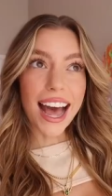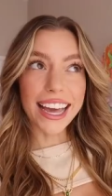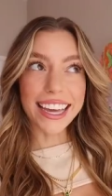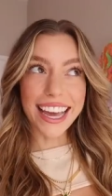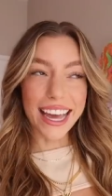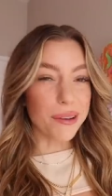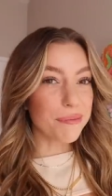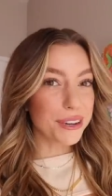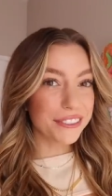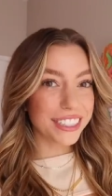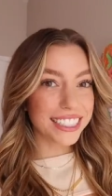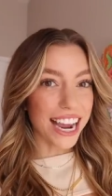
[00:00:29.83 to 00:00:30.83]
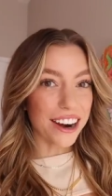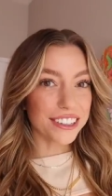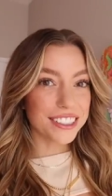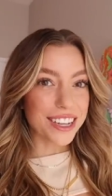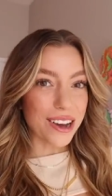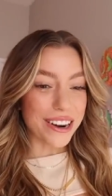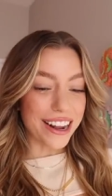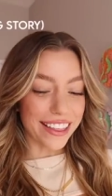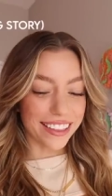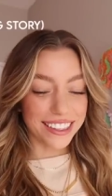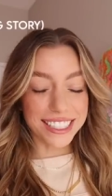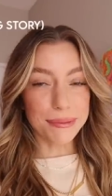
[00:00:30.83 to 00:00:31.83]
I am moving to Arizona. I
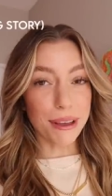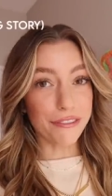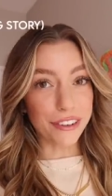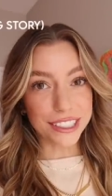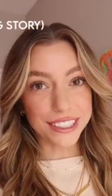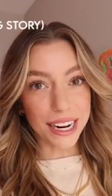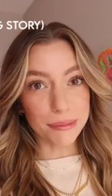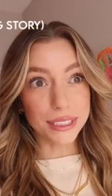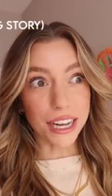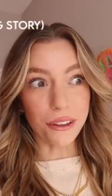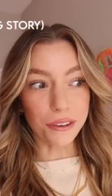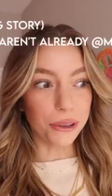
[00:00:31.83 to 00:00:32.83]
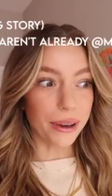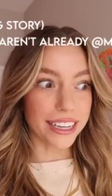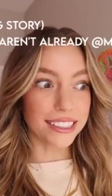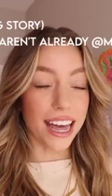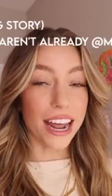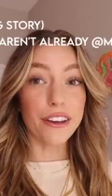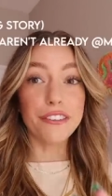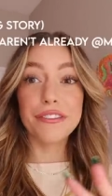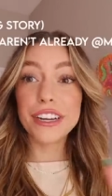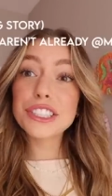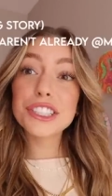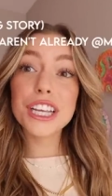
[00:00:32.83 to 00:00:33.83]
think this is my first time telling you guys that
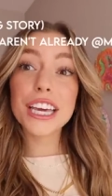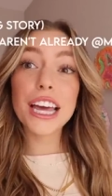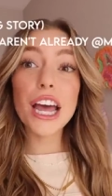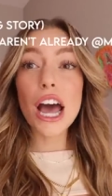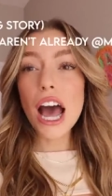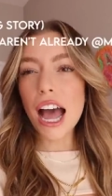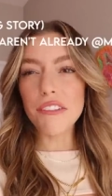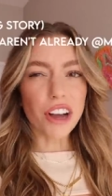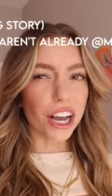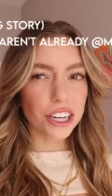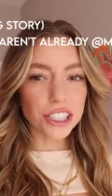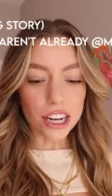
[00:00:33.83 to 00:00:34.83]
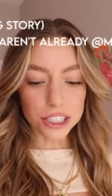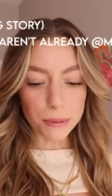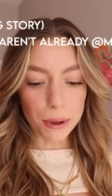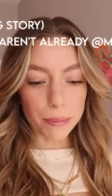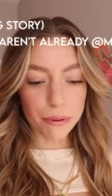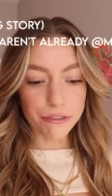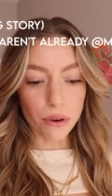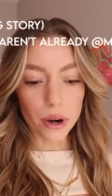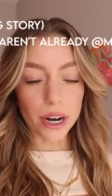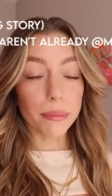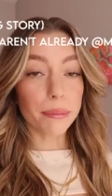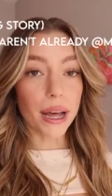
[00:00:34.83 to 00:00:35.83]
officially. I've kind of talked about it
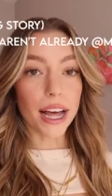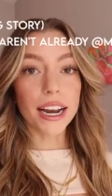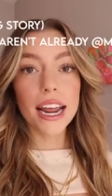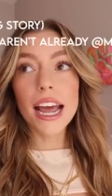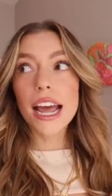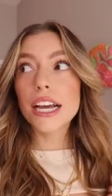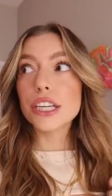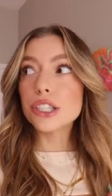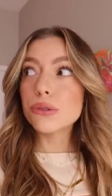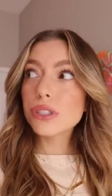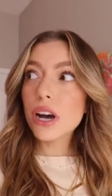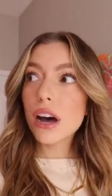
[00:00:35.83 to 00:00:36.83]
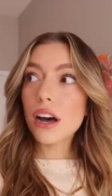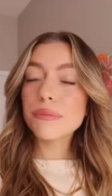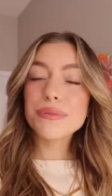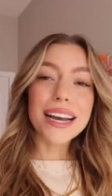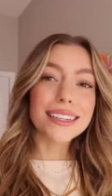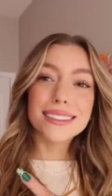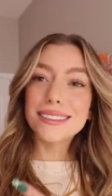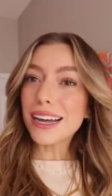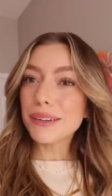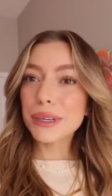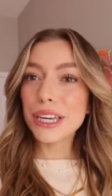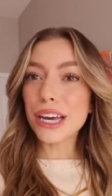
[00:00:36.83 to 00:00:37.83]
before, but Utah has
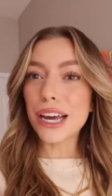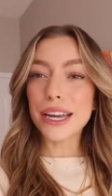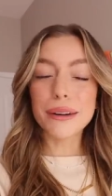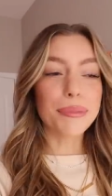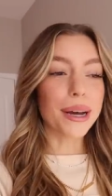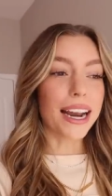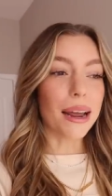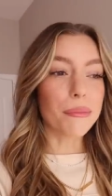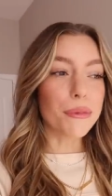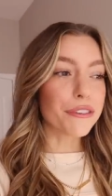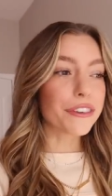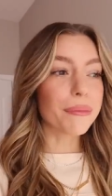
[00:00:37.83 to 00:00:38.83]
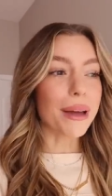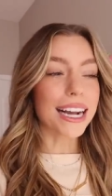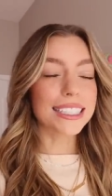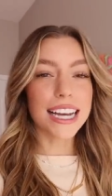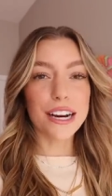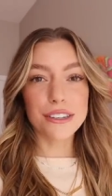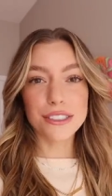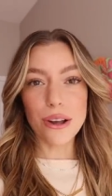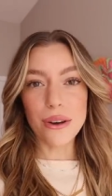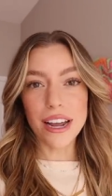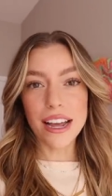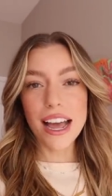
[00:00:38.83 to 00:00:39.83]
done me good, but I'm moving back to
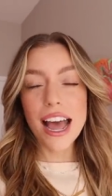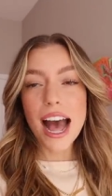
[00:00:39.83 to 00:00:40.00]
Arizona.